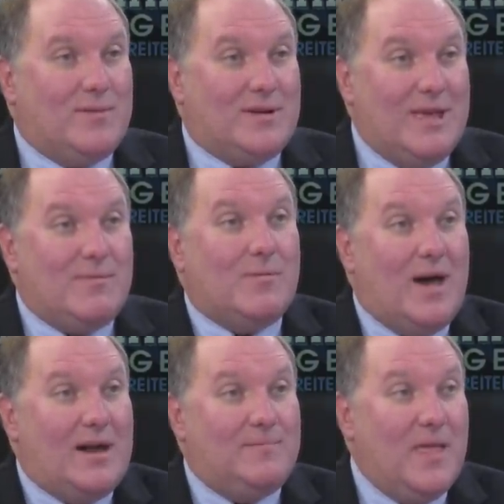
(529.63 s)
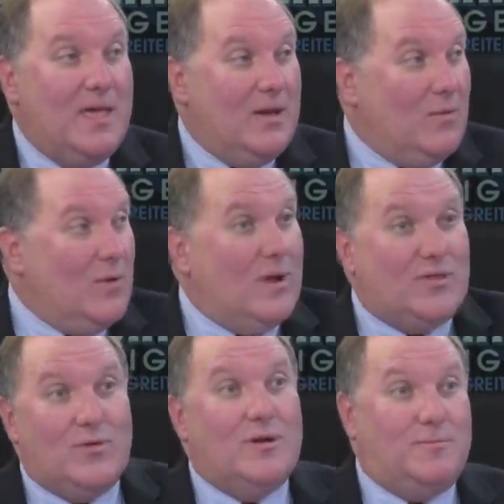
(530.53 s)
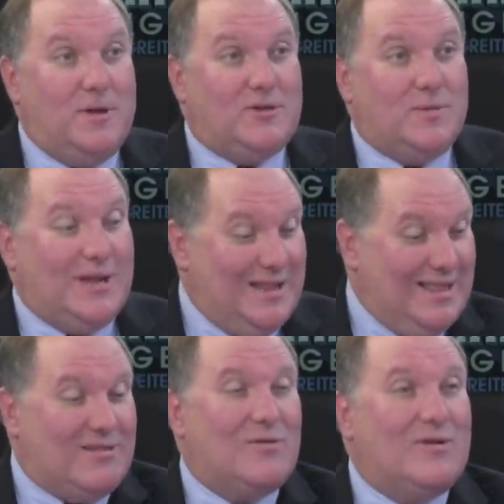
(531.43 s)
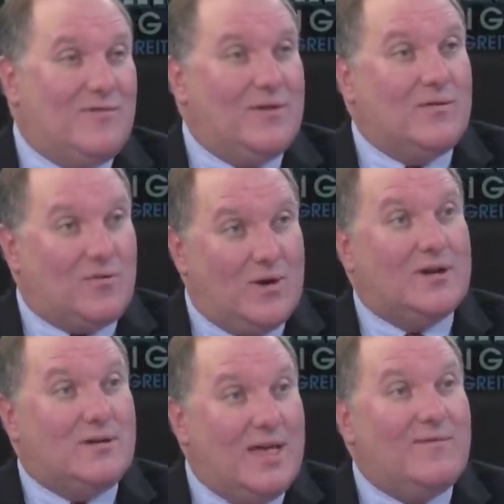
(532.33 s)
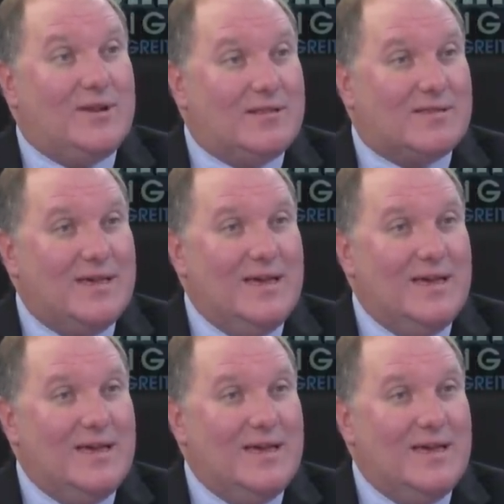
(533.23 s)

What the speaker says: But keep in mind, we went through an impeachment, and this sort of critical evidence